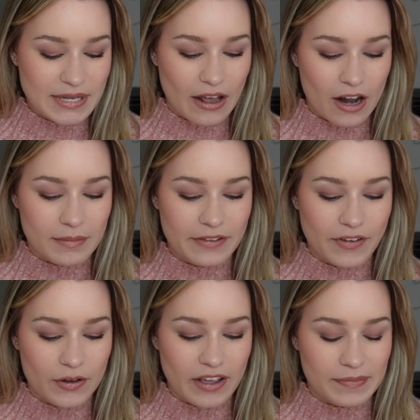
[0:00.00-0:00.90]
out on my
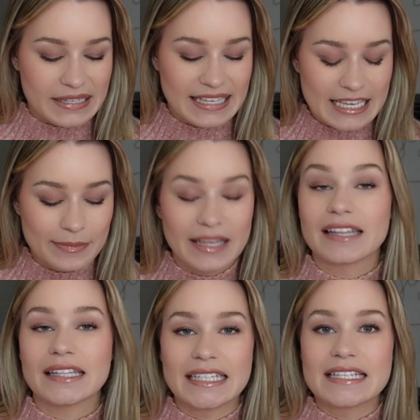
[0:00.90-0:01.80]
phone. I've been keeping
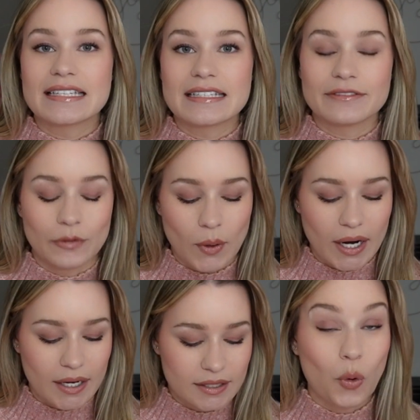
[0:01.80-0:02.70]
a list
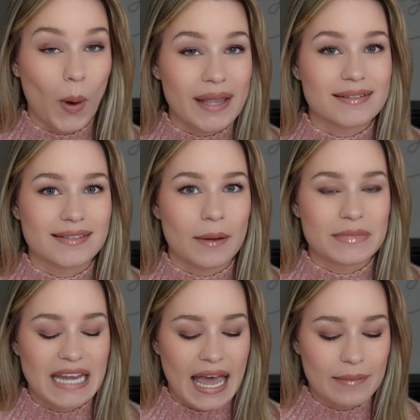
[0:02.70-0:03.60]
for quite some
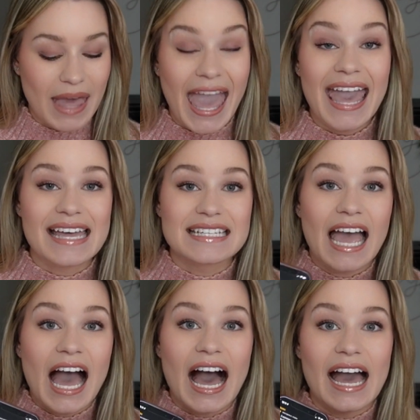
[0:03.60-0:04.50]
time, and
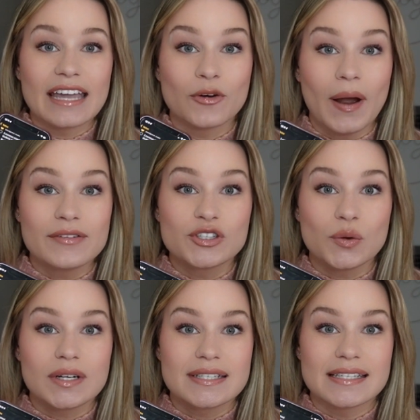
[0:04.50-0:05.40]
I
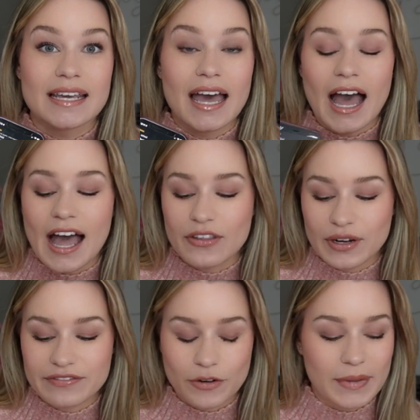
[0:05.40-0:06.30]
crowdsourced other
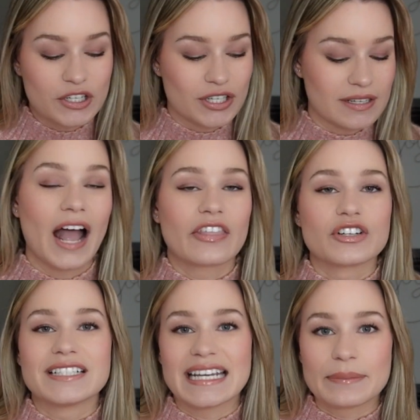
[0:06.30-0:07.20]
information, other
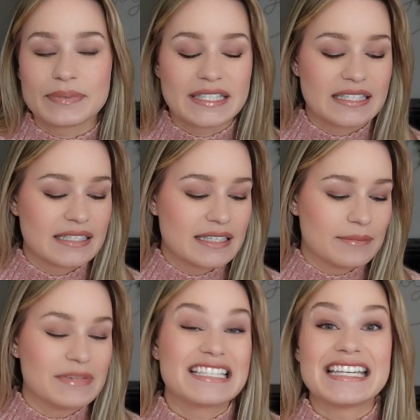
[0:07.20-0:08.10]
tips,
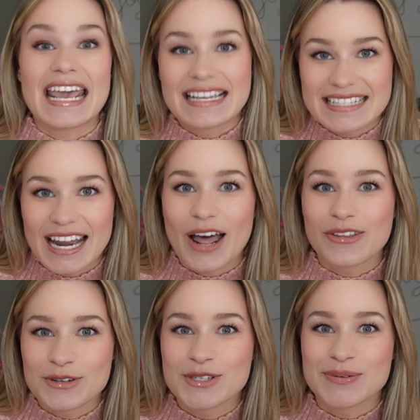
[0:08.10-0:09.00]
mistakes that
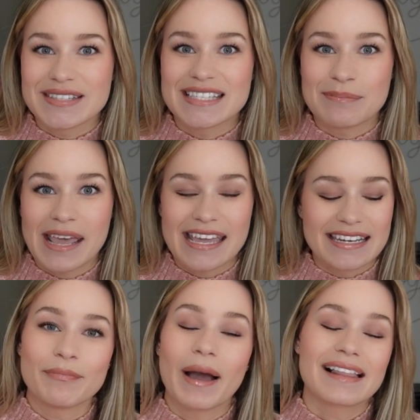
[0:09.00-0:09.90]
other students
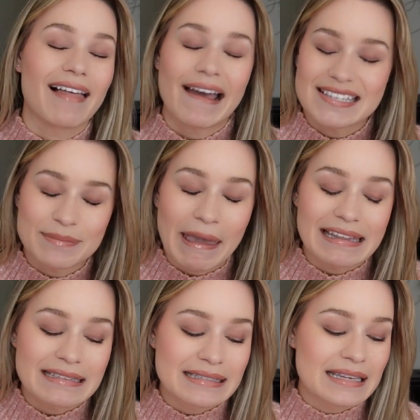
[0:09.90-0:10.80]
made, my
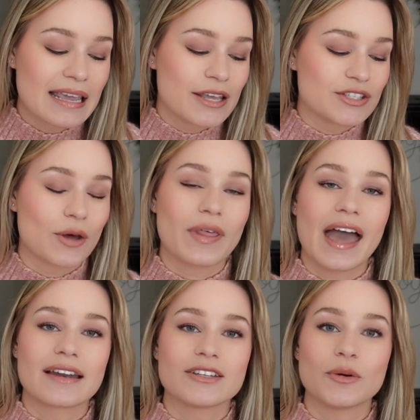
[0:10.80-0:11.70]
classmates, so
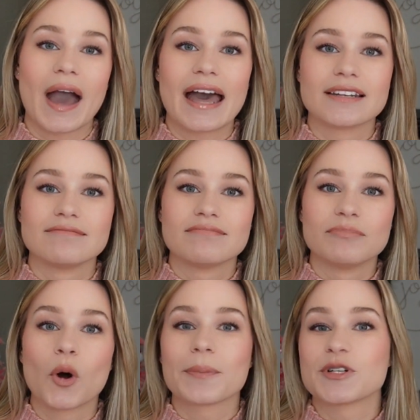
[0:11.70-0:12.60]
that you had
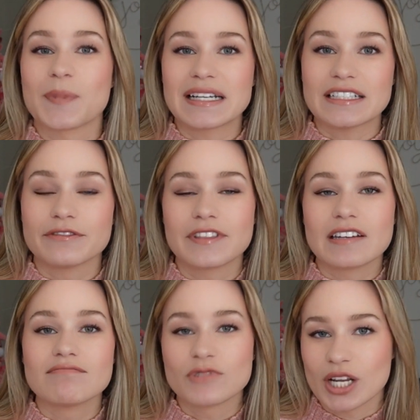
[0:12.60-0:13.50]
more perspective
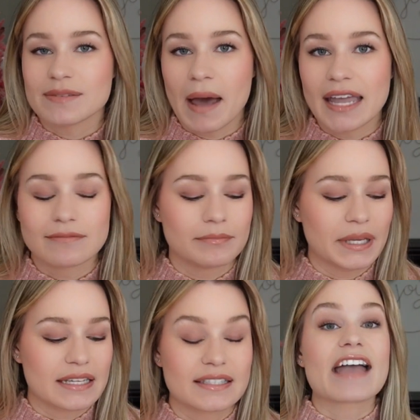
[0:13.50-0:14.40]
than just mine,
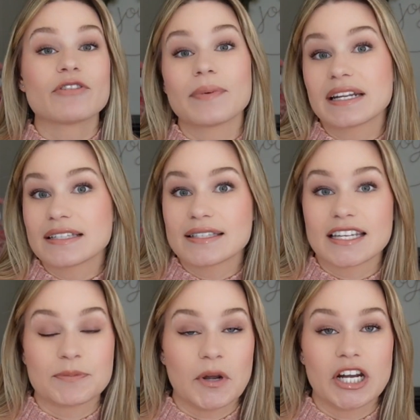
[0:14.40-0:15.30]
because everybody's
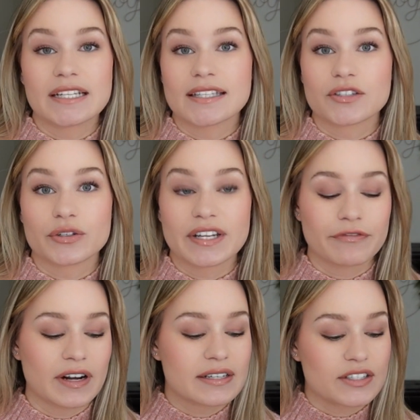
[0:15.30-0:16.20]
experiences are
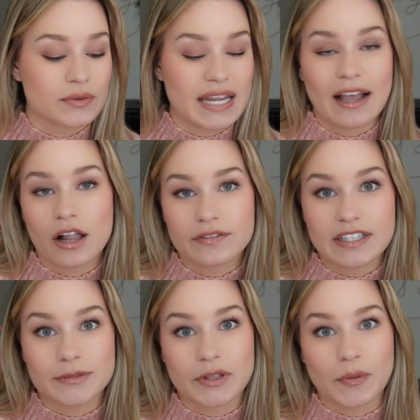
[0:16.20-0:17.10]
different, so take all of
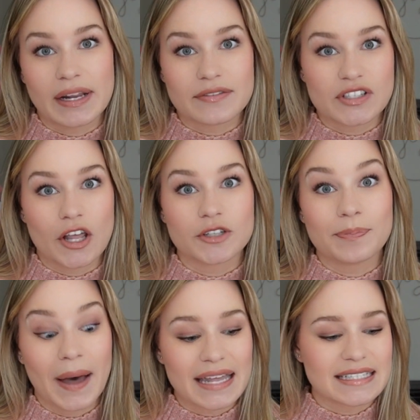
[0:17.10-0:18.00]
these with a grain of salt,
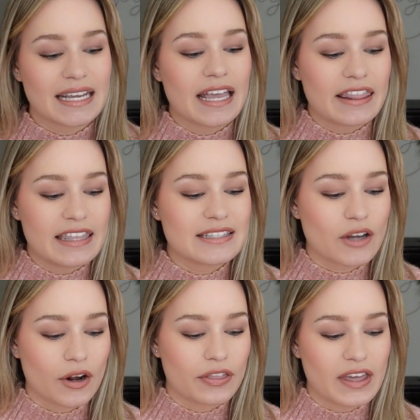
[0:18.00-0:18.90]
but these
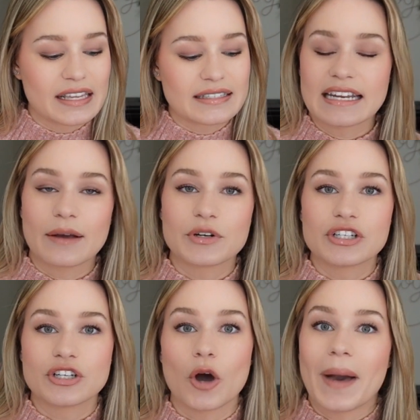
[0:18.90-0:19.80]
are things that I would
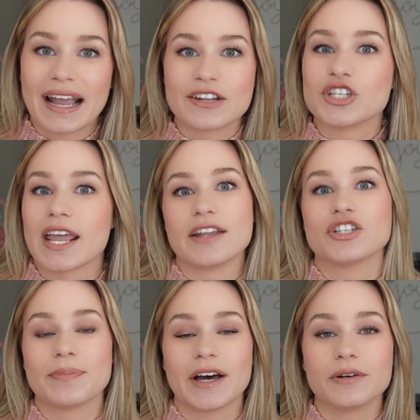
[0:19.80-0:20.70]
go back and
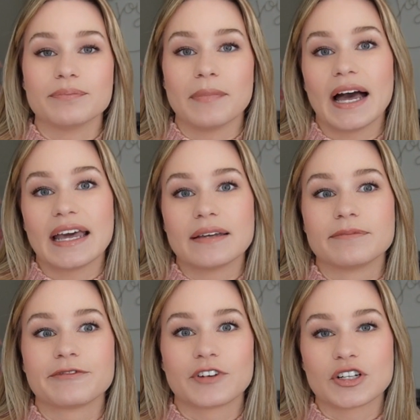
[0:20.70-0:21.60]
change about my
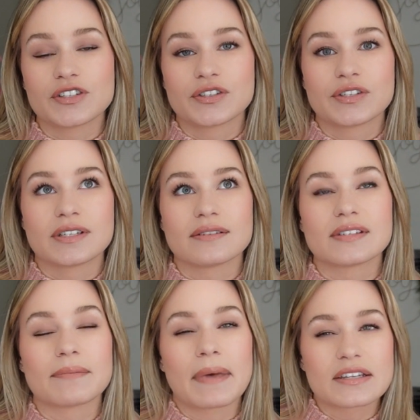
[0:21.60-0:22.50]
first
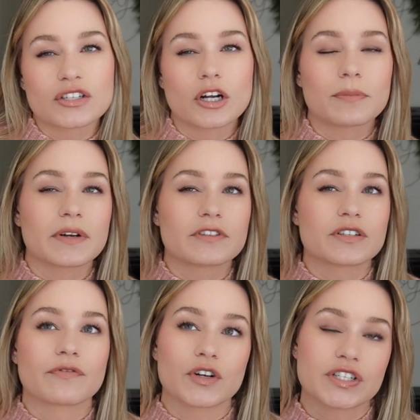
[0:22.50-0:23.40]
semester, but
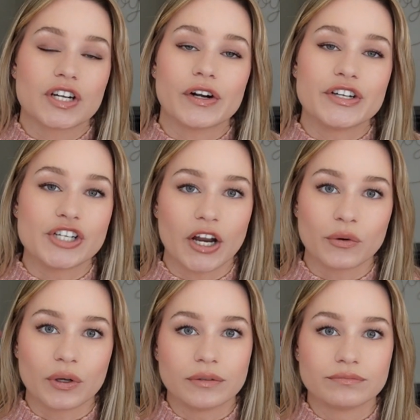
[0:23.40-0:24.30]
just first year in
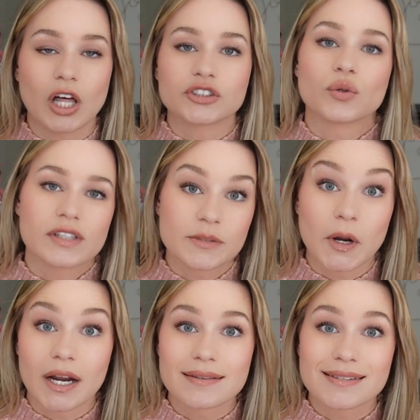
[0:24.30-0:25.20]
general law school
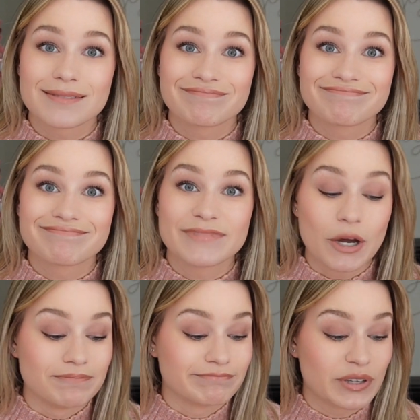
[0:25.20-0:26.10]
experience.
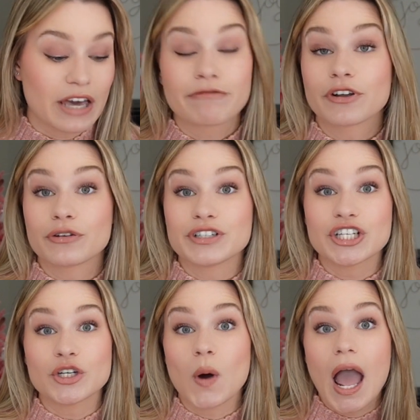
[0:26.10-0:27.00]
So without further
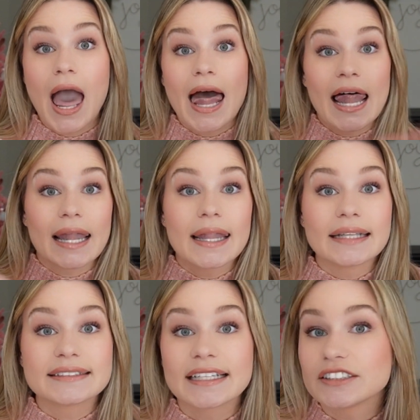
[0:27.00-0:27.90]
ado,
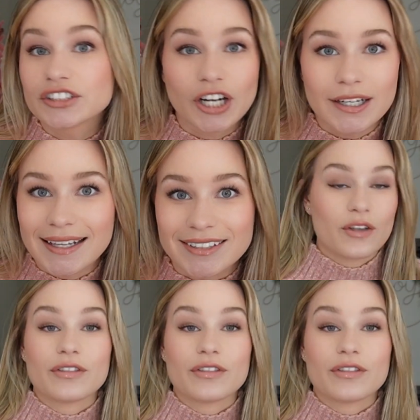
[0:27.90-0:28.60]
let's get started.